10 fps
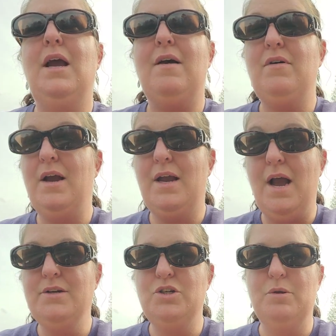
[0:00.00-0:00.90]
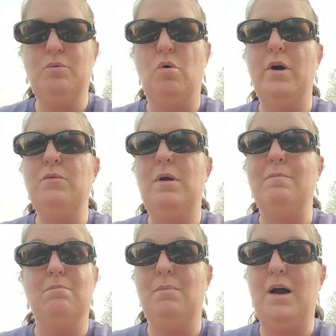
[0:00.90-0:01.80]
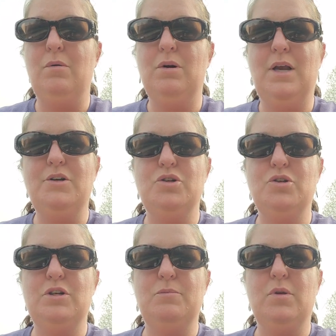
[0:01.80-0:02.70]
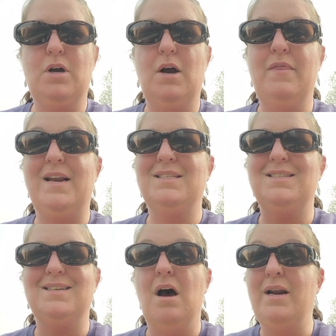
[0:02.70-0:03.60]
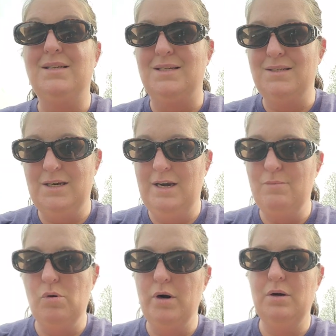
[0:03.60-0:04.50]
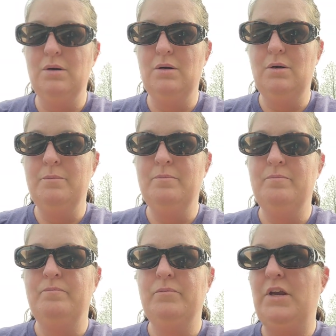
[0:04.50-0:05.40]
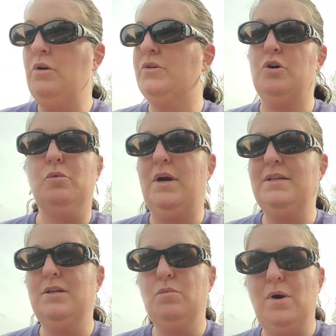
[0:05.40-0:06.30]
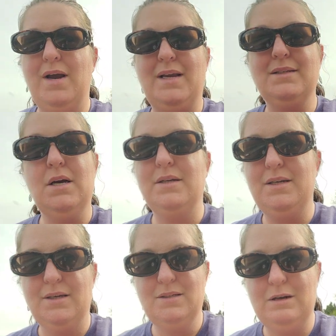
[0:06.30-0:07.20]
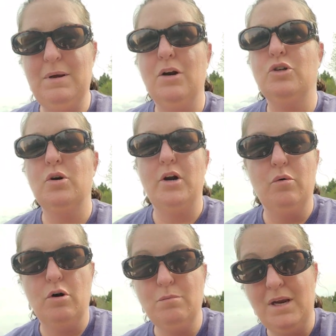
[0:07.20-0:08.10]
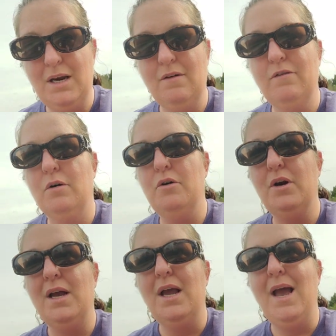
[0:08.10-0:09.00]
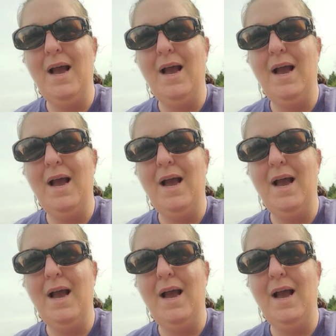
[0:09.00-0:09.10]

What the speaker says: have I gotten to the point in my relationship with God that it's non-existent anymore? Is there a reason why he's not testing me or trying to grow me any further?